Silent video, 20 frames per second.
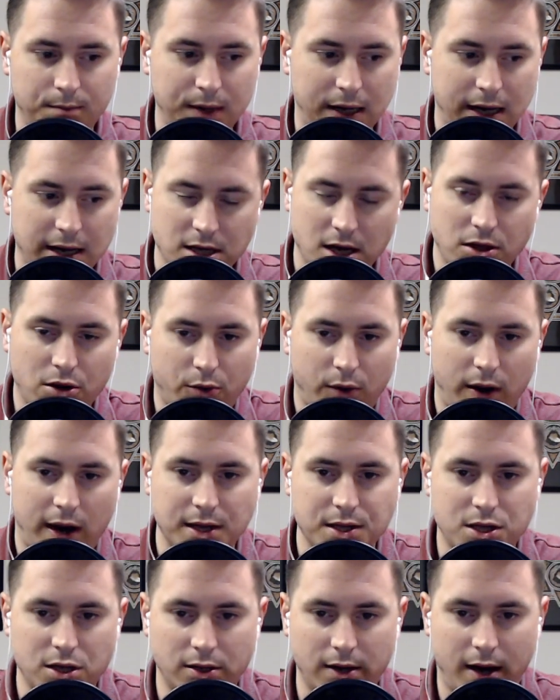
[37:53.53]
Because
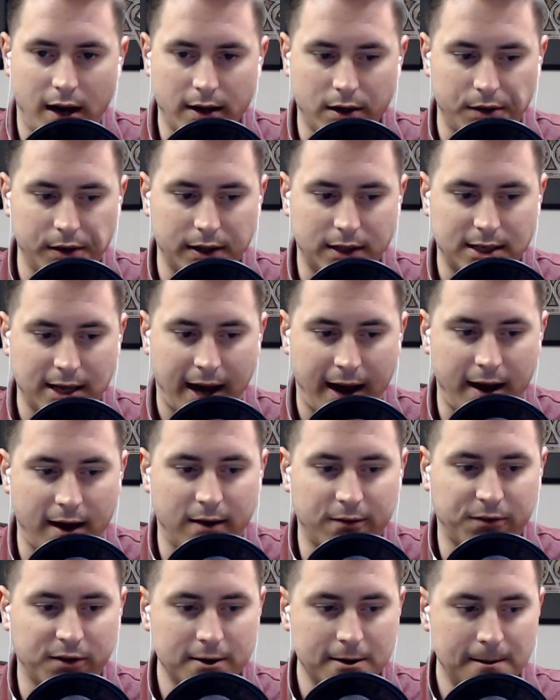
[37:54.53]
otherwise, you're not going to
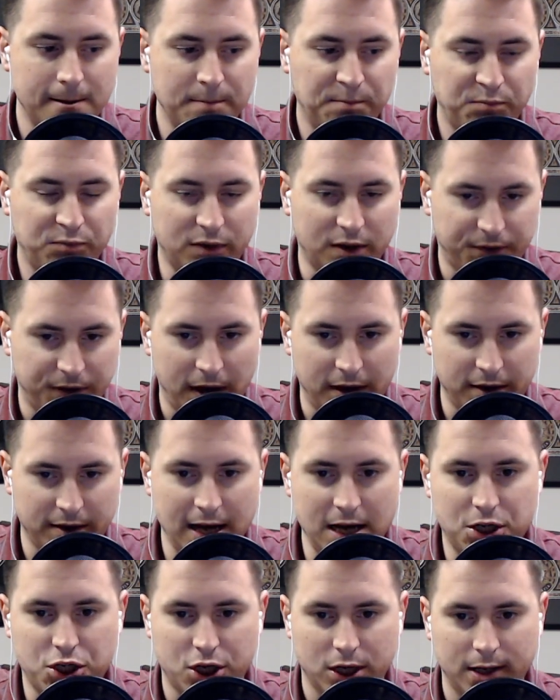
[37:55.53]
have the
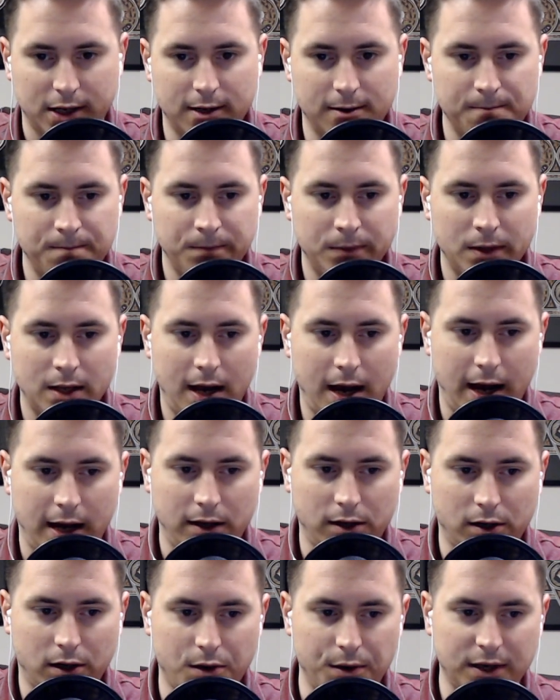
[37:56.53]
foundation, and
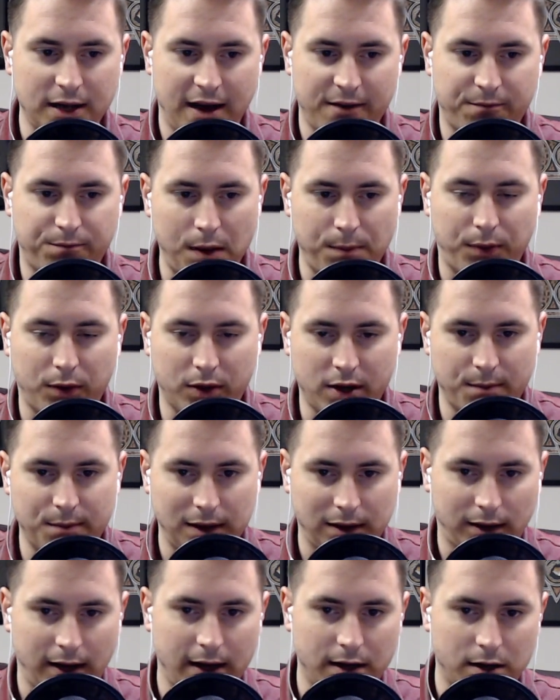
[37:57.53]
you're going to have people come
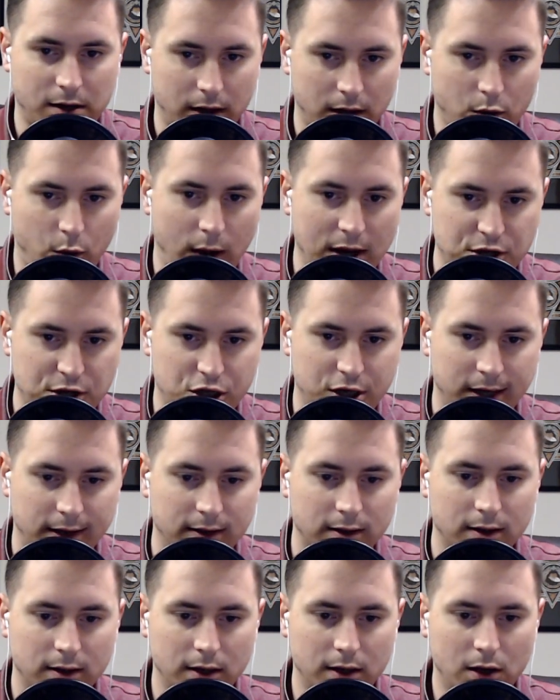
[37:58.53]
in later and
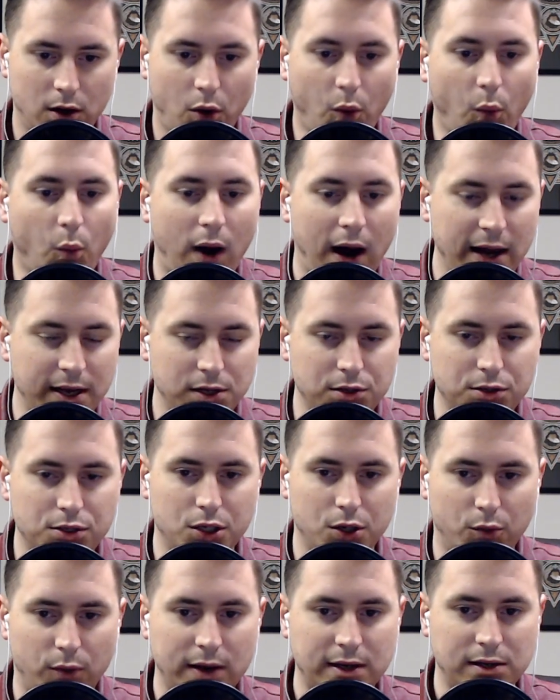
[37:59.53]
question why you
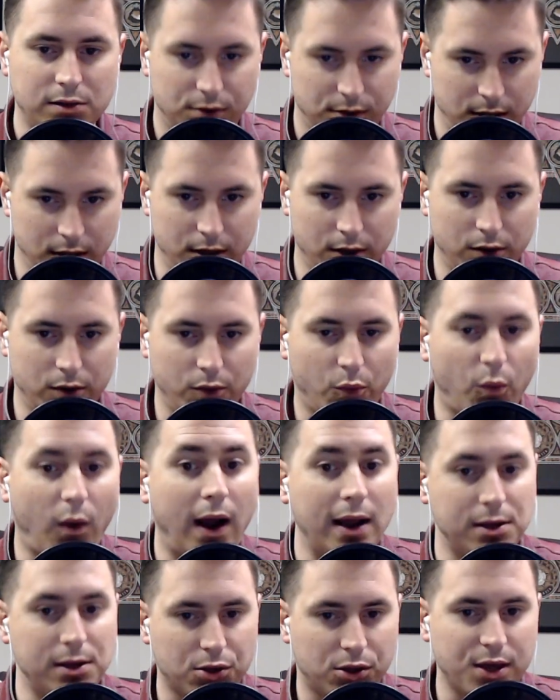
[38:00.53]
do what you do,
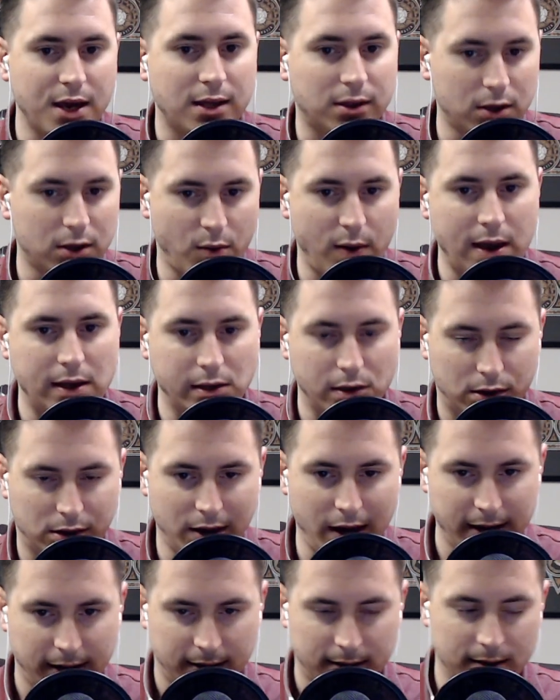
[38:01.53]
why you think the way you
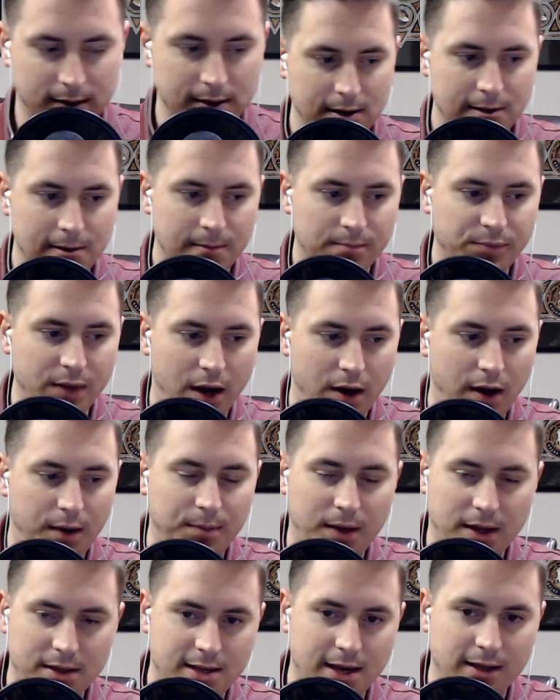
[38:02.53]
think. Now, I'm
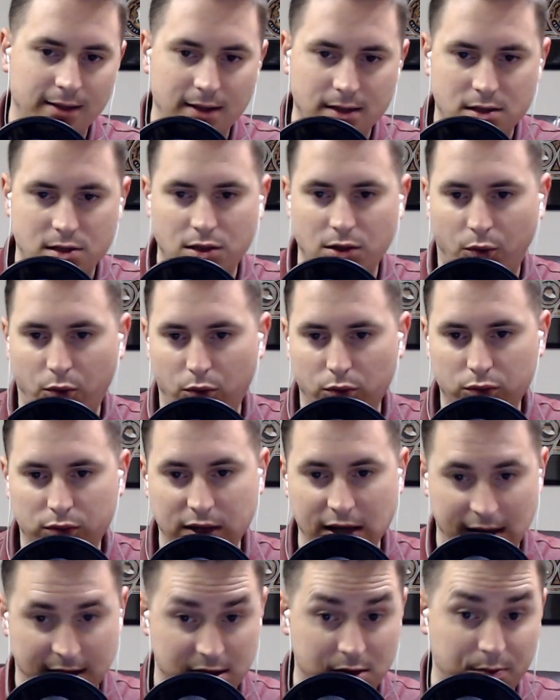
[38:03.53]
not saying that's the
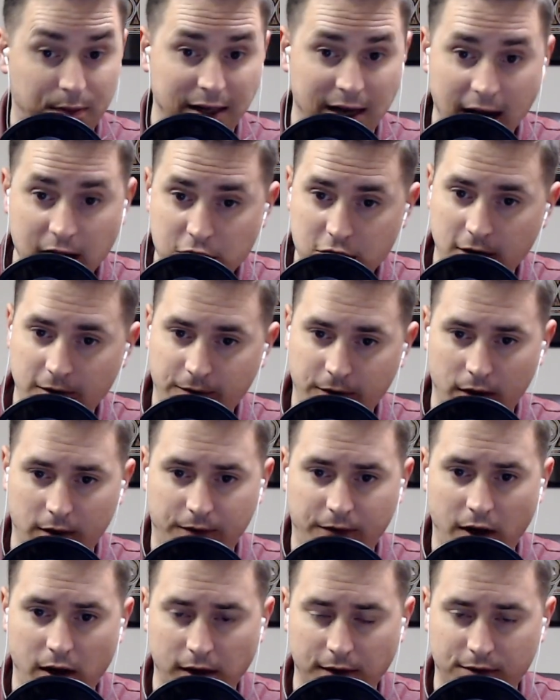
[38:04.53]
the explanation for the
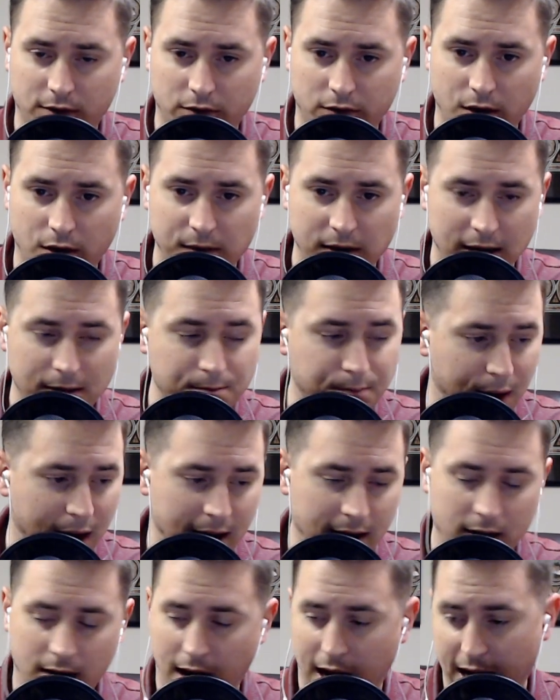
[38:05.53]
fall of the Roman
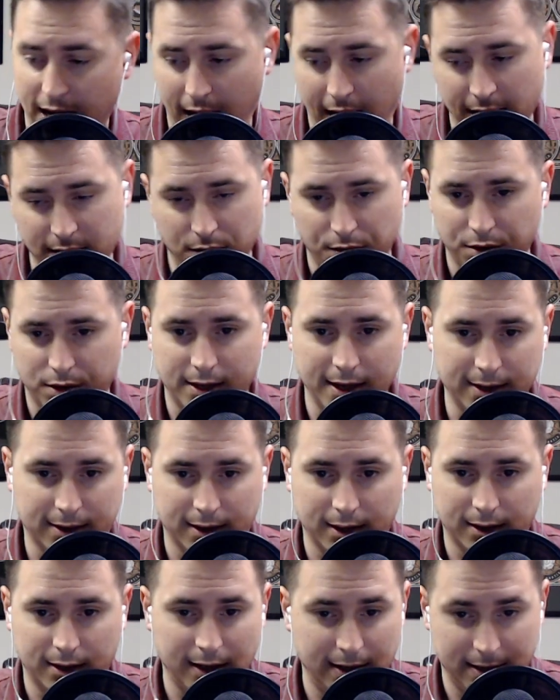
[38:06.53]
Empire. I, I don't think
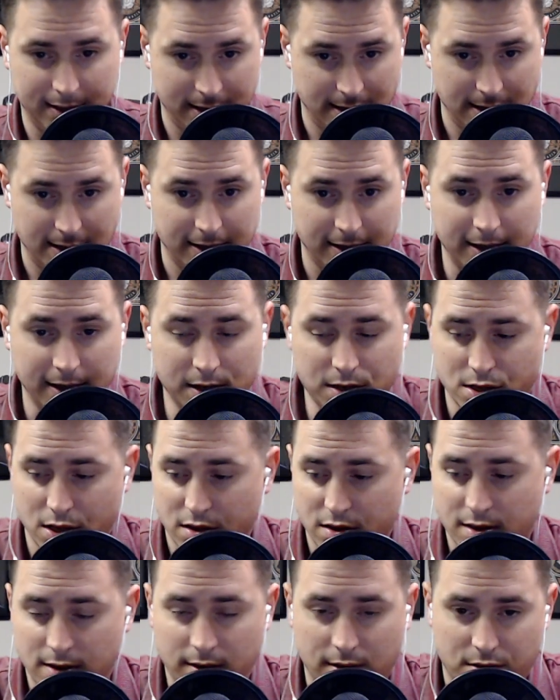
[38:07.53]
that, that, that it is.
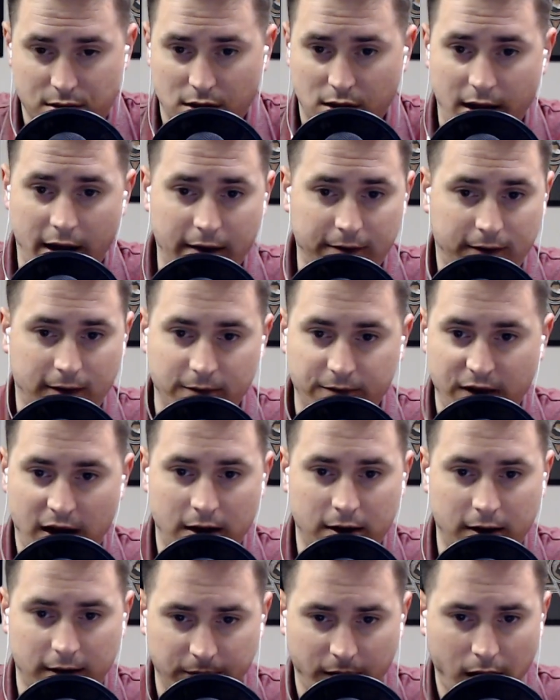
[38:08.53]
There's there's a lot of
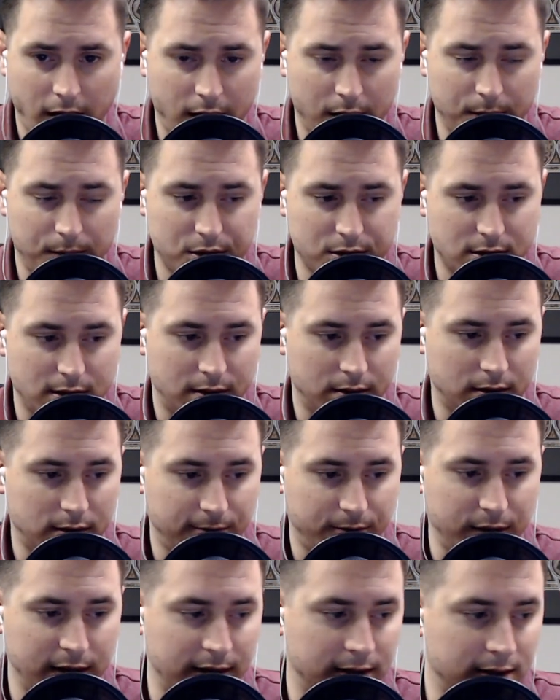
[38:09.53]
confounding variables that, that
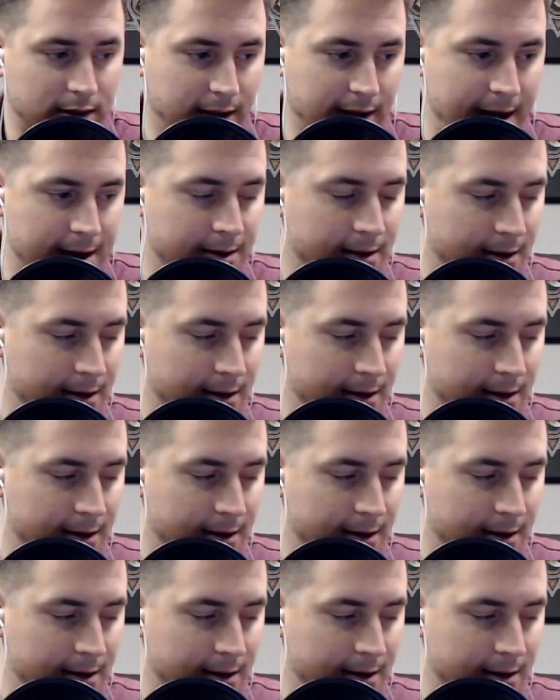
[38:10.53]
went into that.